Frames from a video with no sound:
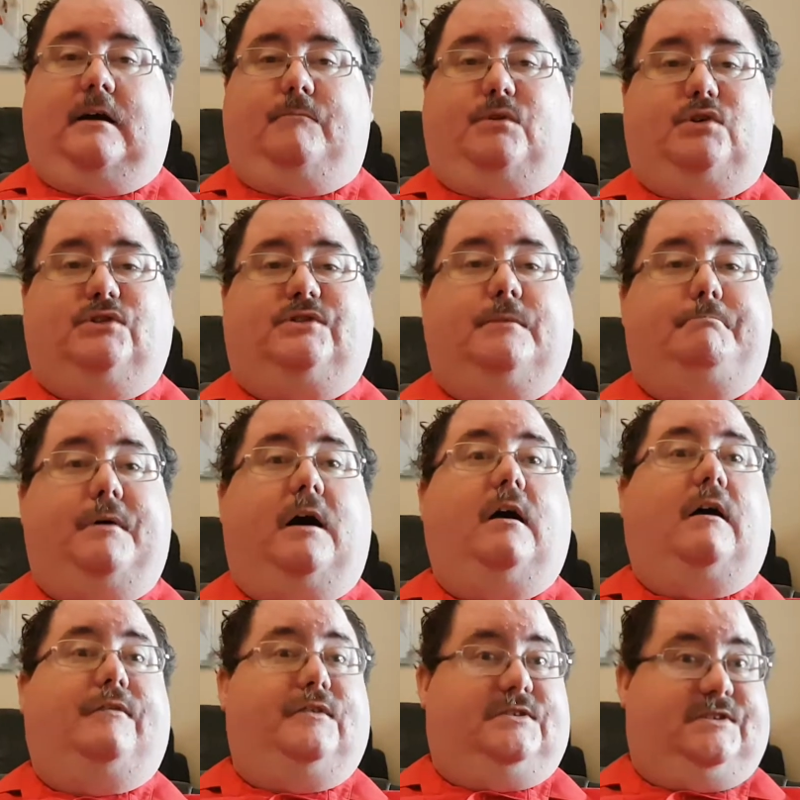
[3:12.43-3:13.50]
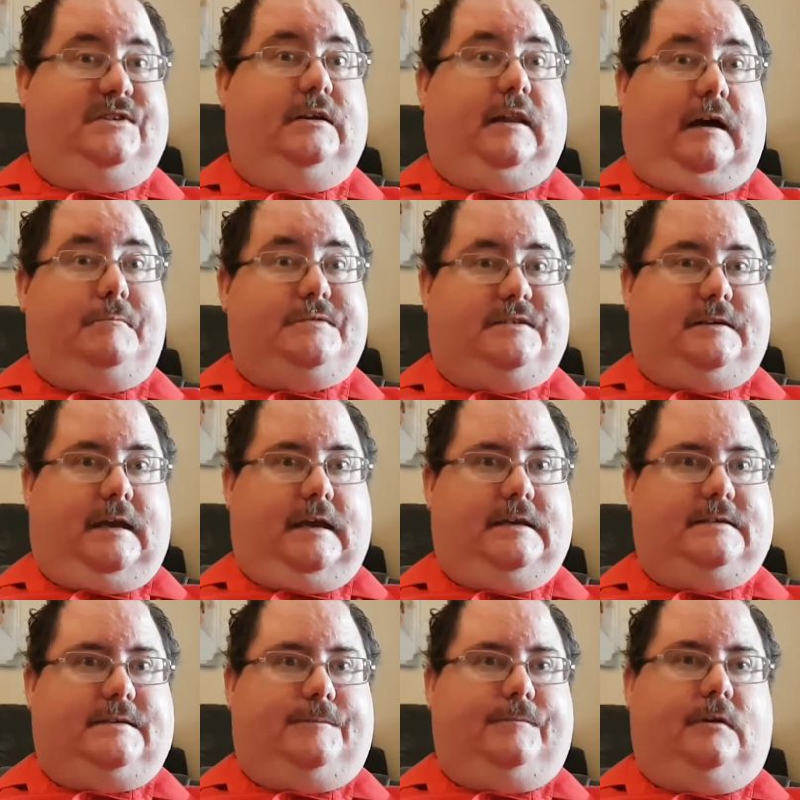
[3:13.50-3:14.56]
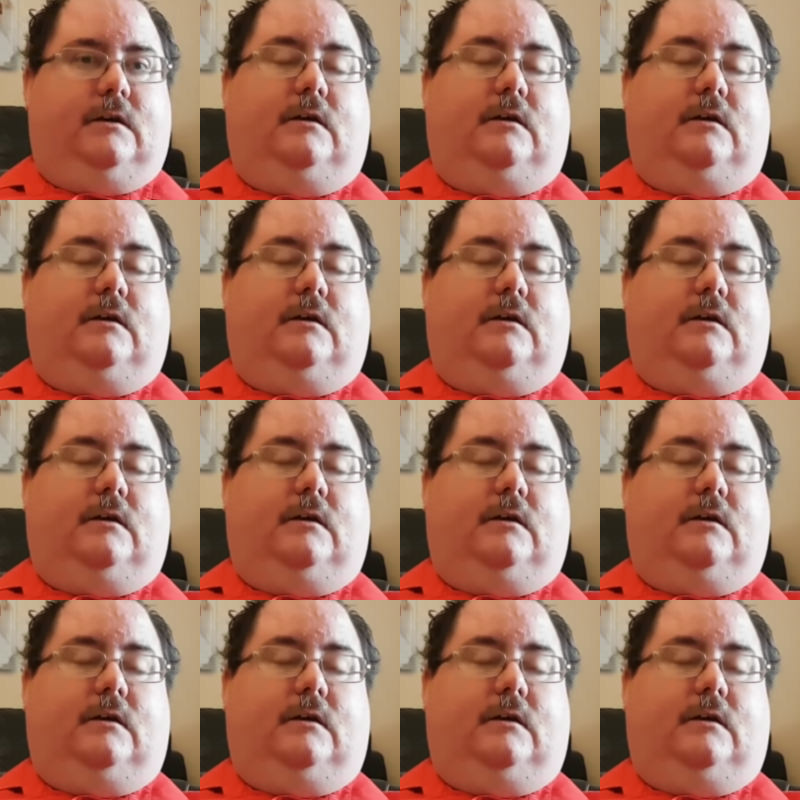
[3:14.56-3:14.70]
because the bath is still upstairs.